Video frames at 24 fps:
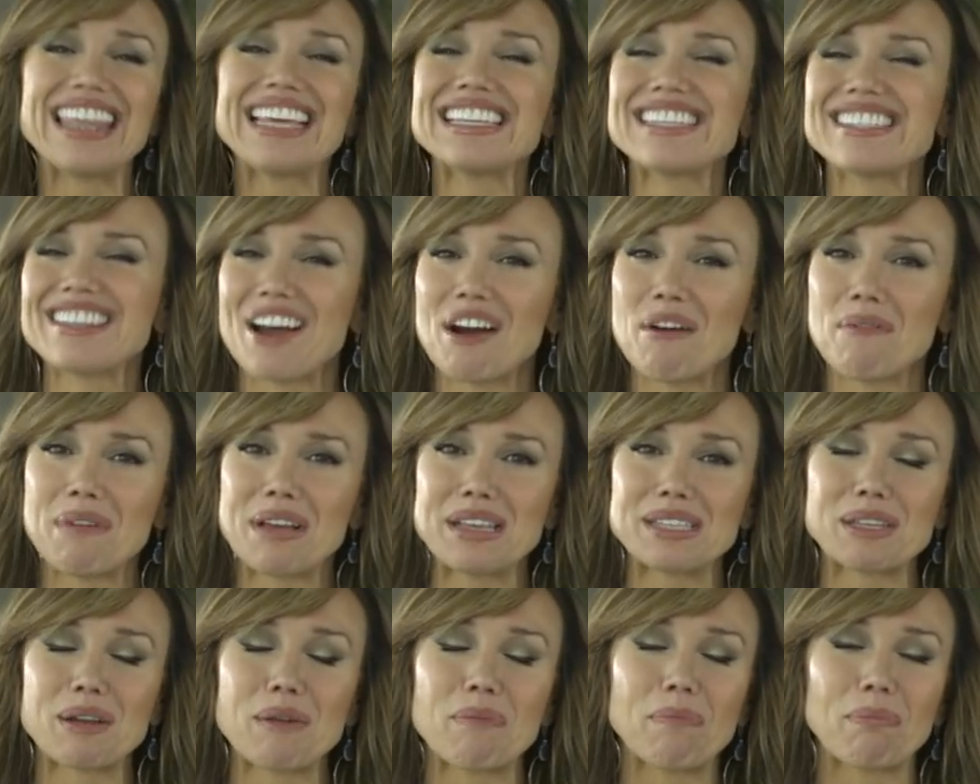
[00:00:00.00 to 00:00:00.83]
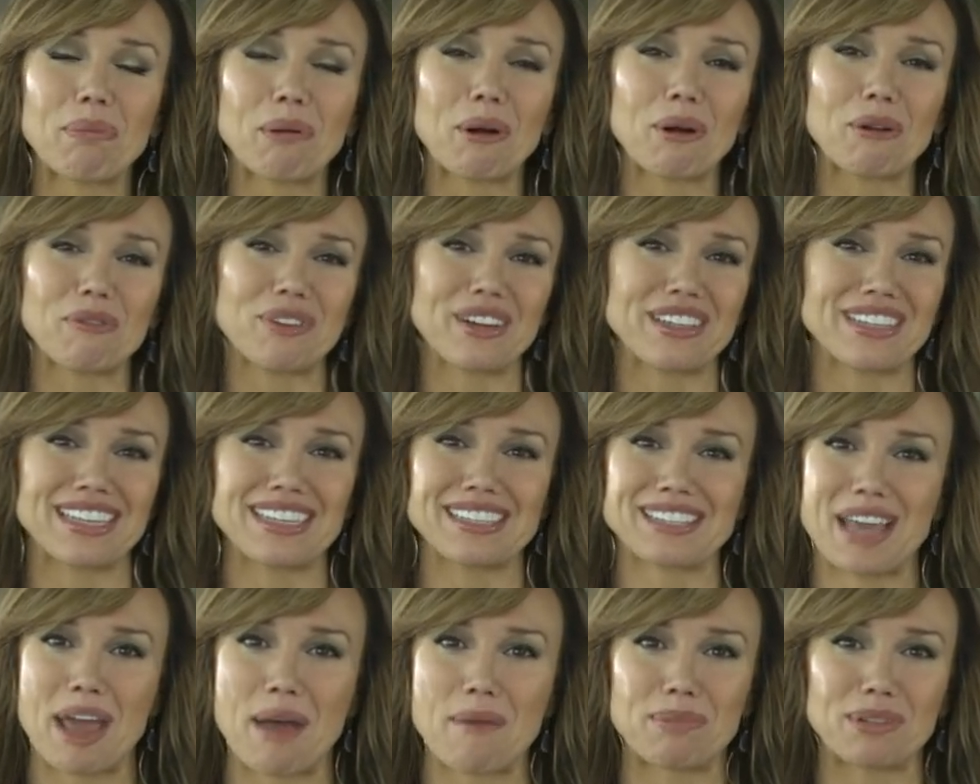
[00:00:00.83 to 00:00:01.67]
this home is a perfect
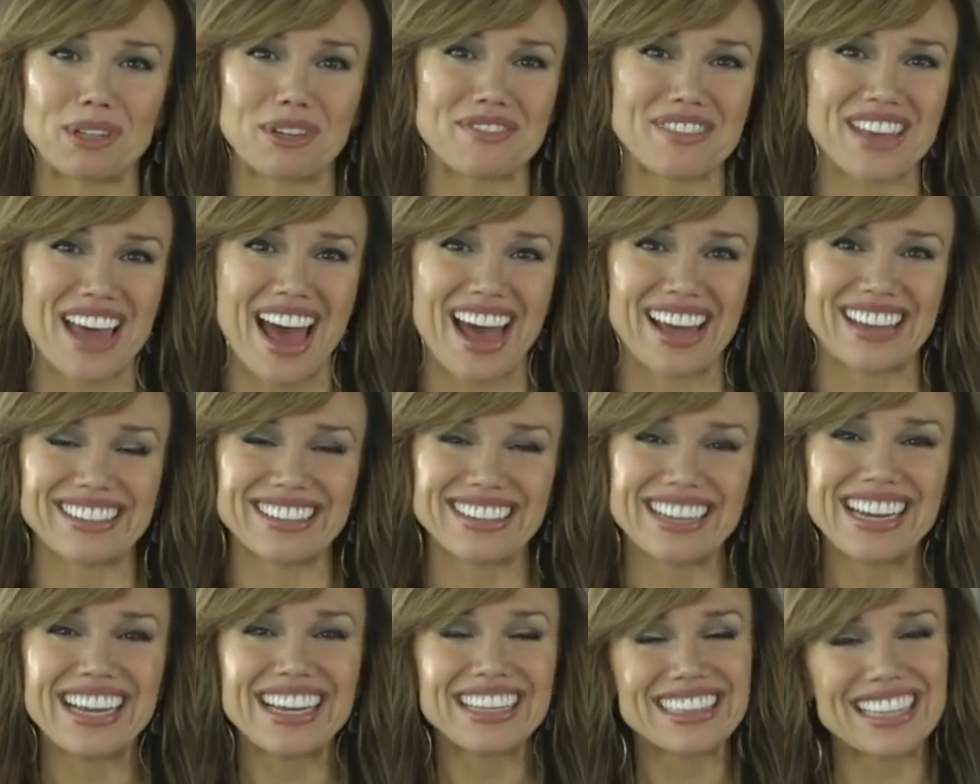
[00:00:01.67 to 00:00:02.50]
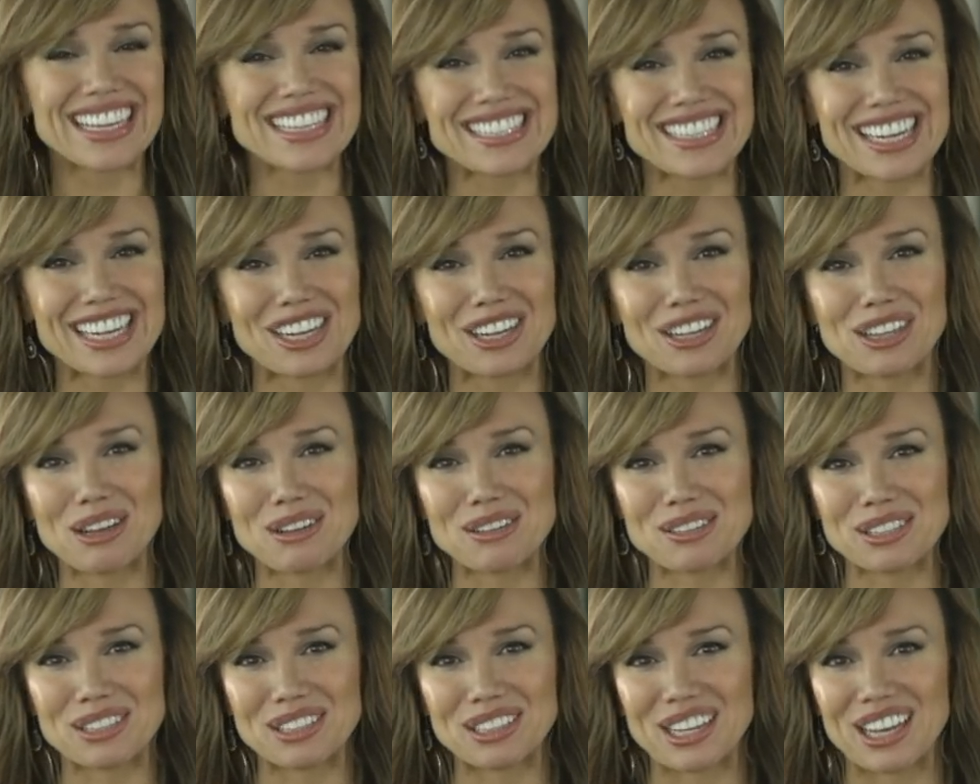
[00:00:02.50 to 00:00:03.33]
example of that. Let's take a
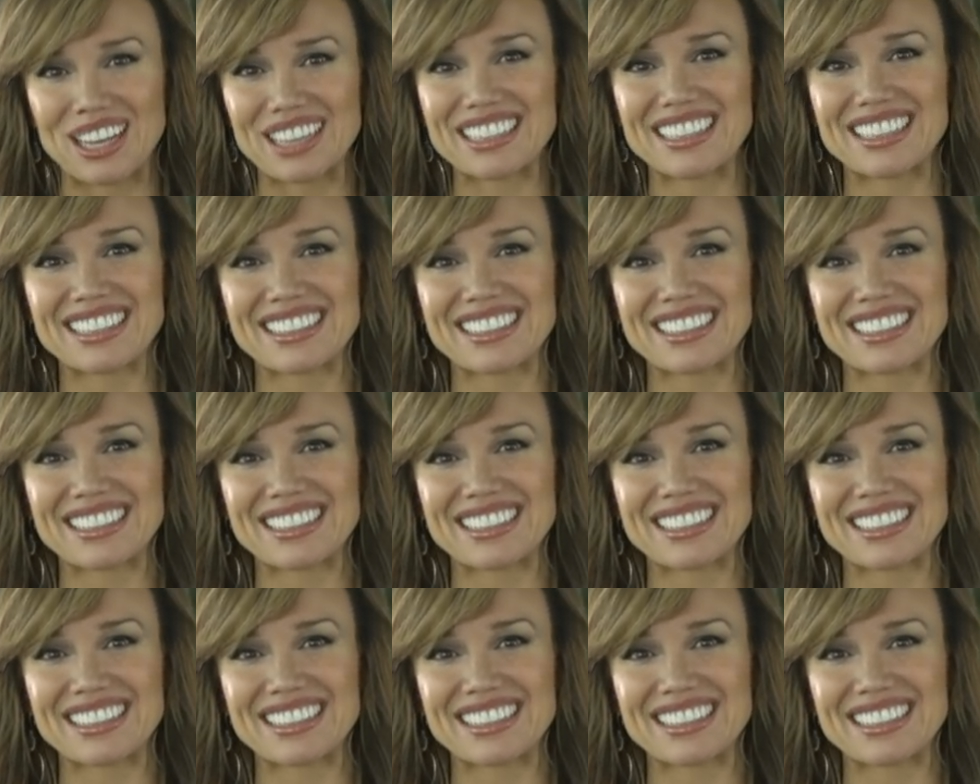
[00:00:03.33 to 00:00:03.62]
closer look.